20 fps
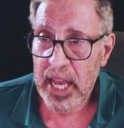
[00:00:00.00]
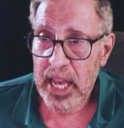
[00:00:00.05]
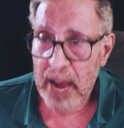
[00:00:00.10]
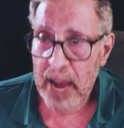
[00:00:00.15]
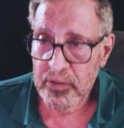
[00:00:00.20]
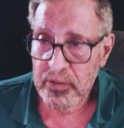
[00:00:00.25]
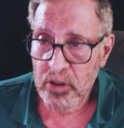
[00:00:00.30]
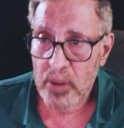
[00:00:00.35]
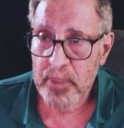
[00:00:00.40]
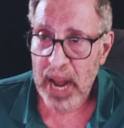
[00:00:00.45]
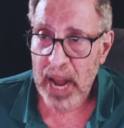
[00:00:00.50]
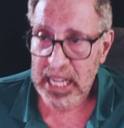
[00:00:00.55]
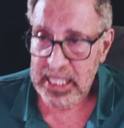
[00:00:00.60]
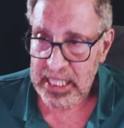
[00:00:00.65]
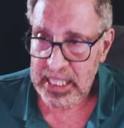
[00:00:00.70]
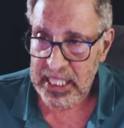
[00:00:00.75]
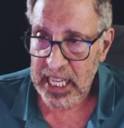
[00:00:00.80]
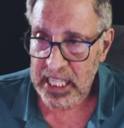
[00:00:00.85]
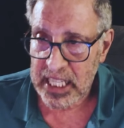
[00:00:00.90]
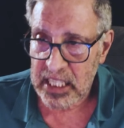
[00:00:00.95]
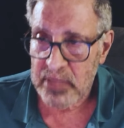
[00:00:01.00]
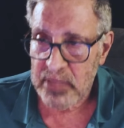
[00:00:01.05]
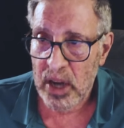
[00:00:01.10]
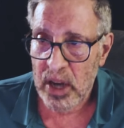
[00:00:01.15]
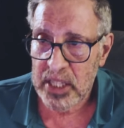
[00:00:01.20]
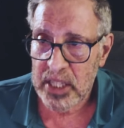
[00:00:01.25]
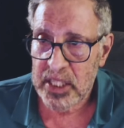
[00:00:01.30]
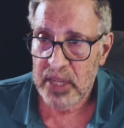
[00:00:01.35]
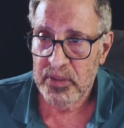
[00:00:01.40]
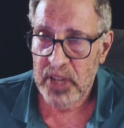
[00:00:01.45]
it, after about six
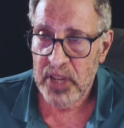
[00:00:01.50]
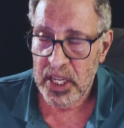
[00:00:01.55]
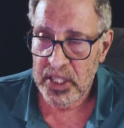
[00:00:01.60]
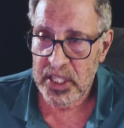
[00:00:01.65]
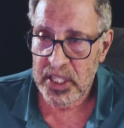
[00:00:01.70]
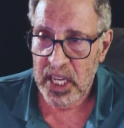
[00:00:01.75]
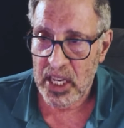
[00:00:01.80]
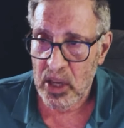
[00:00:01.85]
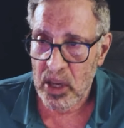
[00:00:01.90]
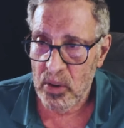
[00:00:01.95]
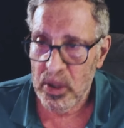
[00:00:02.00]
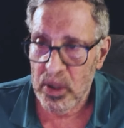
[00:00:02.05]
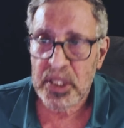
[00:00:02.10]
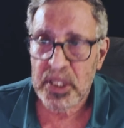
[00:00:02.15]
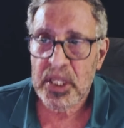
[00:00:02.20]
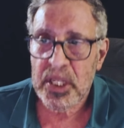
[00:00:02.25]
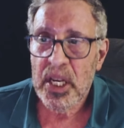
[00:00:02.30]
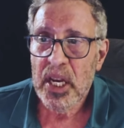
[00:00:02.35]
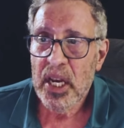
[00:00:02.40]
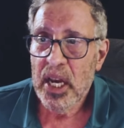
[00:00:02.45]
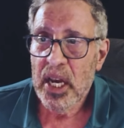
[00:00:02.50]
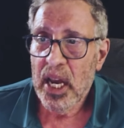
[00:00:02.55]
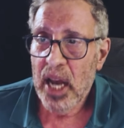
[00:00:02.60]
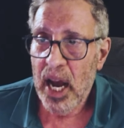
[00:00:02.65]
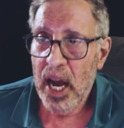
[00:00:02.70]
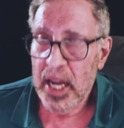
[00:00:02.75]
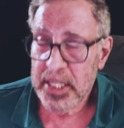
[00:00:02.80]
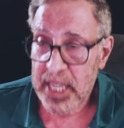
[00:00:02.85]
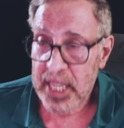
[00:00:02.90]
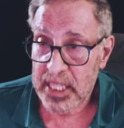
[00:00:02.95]
months of continuous
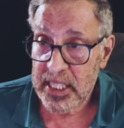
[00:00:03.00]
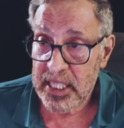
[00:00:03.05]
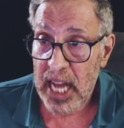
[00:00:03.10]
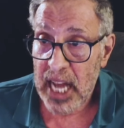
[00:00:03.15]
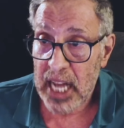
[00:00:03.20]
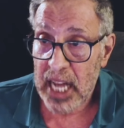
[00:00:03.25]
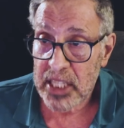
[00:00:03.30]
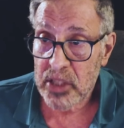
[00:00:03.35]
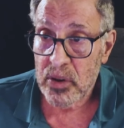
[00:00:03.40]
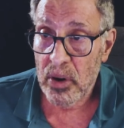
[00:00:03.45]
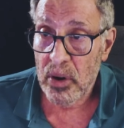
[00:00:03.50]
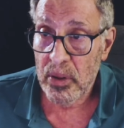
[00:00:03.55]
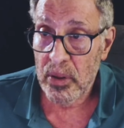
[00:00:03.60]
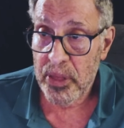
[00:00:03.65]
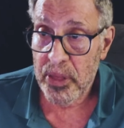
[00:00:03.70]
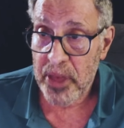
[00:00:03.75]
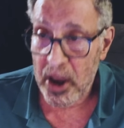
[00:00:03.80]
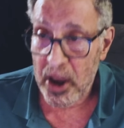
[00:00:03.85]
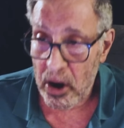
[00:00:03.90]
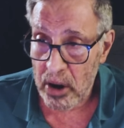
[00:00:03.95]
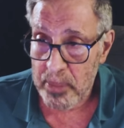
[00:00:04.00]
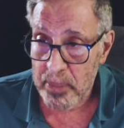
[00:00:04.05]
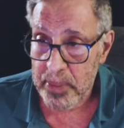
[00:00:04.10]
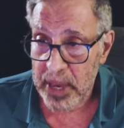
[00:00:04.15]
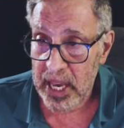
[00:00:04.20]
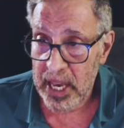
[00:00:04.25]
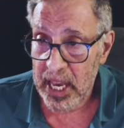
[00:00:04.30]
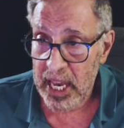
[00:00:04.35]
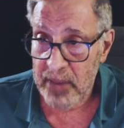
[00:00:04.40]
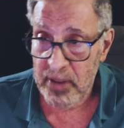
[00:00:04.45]
uh, testosterone
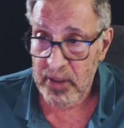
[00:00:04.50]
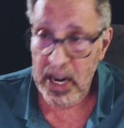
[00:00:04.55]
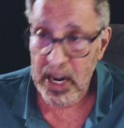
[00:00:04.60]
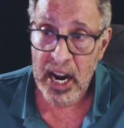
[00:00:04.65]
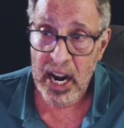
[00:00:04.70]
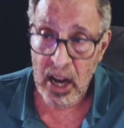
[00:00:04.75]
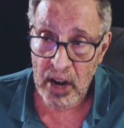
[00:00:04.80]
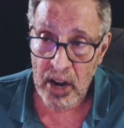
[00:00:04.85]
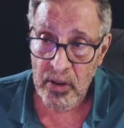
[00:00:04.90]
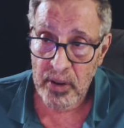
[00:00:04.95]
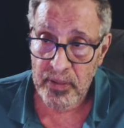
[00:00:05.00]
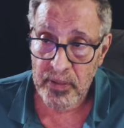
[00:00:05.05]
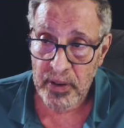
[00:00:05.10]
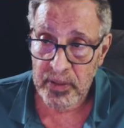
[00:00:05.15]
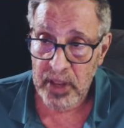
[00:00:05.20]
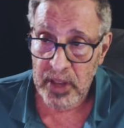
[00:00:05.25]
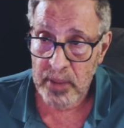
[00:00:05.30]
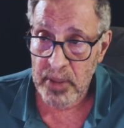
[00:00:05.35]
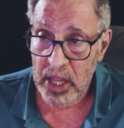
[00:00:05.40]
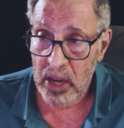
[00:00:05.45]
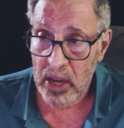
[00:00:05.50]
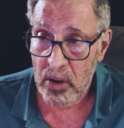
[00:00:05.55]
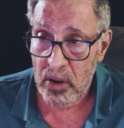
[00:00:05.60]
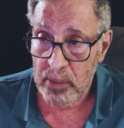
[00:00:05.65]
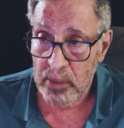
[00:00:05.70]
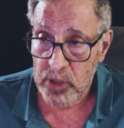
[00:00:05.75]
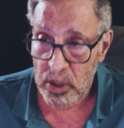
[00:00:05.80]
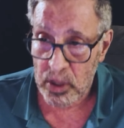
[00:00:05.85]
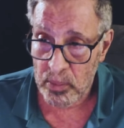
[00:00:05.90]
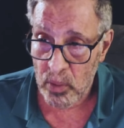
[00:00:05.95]
therapy, even at 150
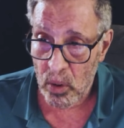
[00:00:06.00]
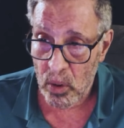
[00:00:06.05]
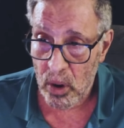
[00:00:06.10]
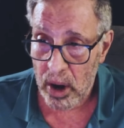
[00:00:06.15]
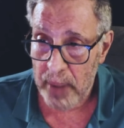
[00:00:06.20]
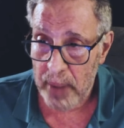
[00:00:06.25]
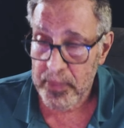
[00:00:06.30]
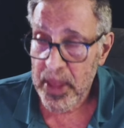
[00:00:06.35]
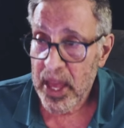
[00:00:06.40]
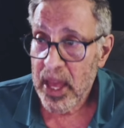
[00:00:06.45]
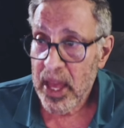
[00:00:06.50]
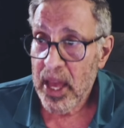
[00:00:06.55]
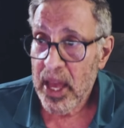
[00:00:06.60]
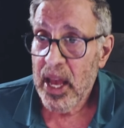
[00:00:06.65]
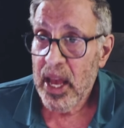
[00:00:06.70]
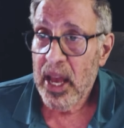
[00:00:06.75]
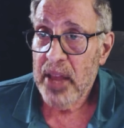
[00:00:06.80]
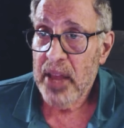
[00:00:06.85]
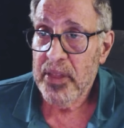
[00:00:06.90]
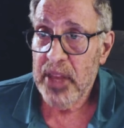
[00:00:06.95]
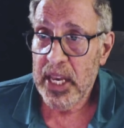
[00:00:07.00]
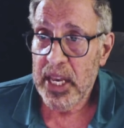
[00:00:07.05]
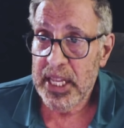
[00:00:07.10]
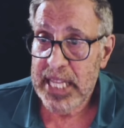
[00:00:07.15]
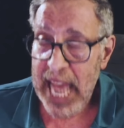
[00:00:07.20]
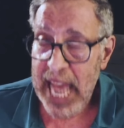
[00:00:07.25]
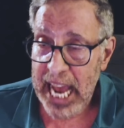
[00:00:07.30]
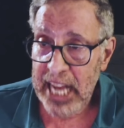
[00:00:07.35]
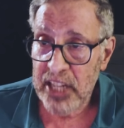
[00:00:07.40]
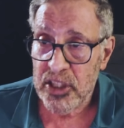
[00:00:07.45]
milligrams or more, the
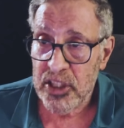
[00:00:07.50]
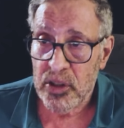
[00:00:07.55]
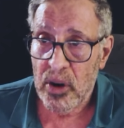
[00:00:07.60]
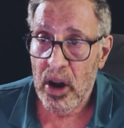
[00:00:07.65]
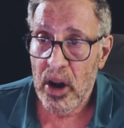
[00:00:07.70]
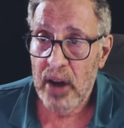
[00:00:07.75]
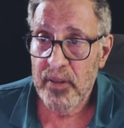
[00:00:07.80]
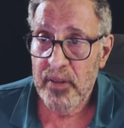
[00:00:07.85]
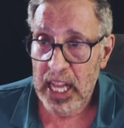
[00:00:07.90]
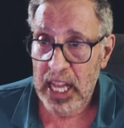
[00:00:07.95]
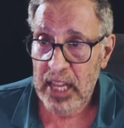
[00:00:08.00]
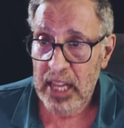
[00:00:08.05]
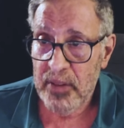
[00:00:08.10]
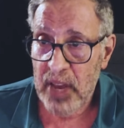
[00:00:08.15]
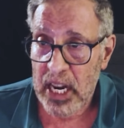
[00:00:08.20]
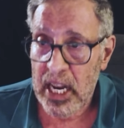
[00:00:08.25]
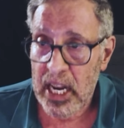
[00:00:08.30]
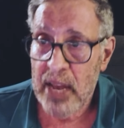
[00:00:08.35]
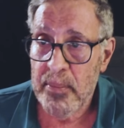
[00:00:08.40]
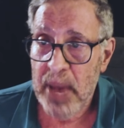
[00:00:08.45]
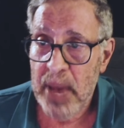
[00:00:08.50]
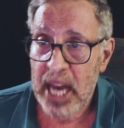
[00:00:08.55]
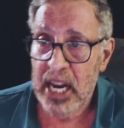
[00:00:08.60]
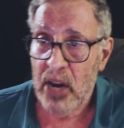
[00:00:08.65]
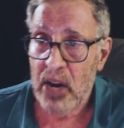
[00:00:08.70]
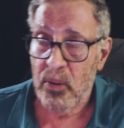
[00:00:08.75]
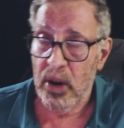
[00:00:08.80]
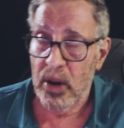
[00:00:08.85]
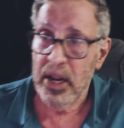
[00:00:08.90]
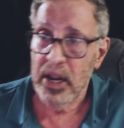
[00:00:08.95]
danger of elevated
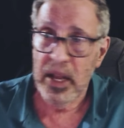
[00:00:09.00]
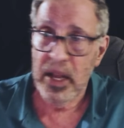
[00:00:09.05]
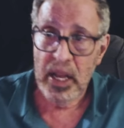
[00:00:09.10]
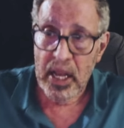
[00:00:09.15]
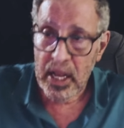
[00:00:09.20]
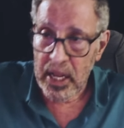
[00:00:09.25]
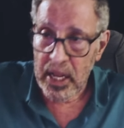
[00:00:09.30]
hematocrit